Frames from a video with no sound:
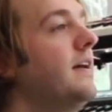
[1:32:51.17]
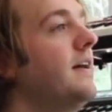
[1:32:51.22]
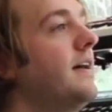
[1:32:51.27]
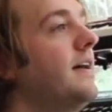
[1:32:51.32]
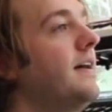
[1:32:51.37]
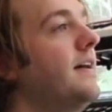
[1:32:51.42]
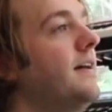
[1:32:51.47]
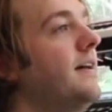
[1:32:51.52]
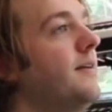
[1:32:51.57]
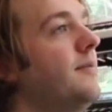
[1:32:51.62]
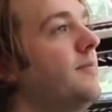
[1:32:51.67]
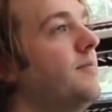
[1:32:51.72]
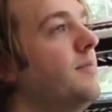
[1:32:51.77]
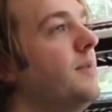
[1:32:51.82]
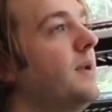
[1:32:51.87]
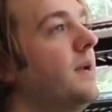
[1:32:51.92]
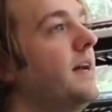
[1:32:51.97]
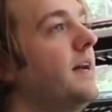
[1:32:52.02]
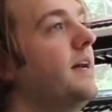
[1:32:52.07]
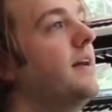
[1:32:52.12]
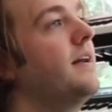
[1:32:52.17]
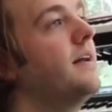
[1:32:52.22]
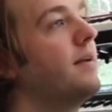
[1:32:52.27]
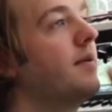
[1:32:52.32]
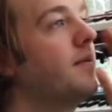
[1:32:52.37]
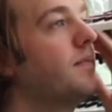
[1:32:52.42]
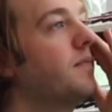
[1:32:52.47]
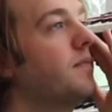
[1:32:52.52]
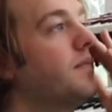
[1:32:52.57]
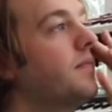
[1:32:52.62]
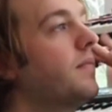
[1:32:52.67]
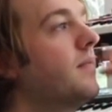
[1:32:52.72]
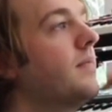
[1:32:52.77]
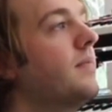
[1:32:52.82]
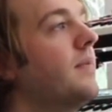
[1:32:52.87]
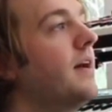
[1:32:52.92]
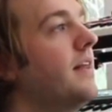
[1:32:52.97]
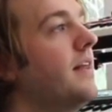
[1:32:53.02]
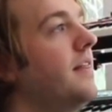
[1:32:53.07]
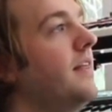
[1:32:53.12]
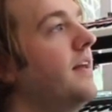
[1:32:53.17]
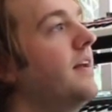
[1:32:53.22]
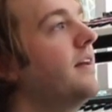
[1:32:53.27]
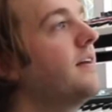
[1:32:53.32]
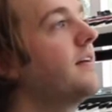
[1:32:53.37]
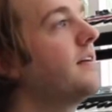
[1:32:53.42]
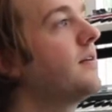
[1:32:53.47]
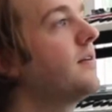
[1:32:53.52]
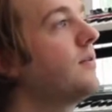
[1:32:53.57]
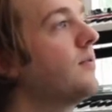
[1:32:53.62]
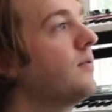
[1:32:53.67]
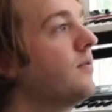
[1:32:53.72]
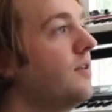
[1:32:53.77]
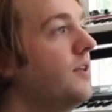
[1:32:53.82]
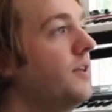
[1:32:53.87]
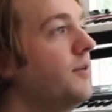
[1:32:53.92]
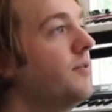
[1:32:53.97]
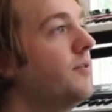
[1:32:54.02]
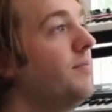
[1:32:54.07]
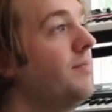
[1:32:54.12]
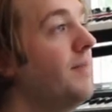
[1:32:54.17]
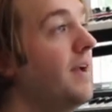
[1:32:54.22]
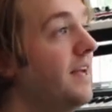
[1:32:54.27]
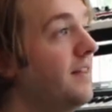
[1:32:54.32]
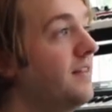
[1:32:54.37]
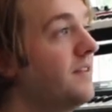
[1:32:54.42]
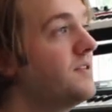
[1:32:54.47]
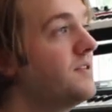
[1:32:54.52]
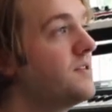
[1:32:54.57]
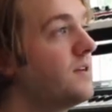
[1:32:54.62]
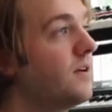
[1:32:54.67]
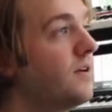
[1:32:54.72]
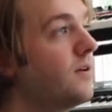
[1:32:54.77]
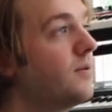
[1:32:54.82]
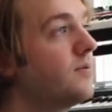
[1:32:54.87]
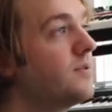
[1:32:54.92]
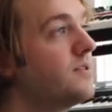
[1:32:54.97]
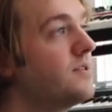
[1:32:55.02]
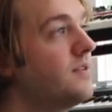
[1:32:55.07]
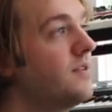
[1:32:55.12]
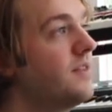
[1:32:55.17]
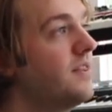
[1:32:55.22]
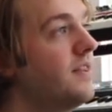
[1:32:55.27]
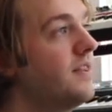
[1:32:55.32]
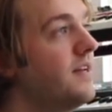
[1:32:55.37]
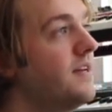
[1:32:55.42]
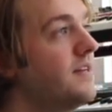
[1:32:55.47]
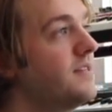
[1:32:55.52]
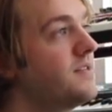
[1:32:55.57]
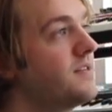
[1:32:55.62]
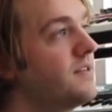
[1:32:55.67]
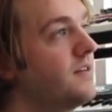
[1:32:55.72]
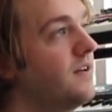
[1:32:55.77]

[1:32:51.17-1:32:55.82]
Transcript: but I think really what made this song was this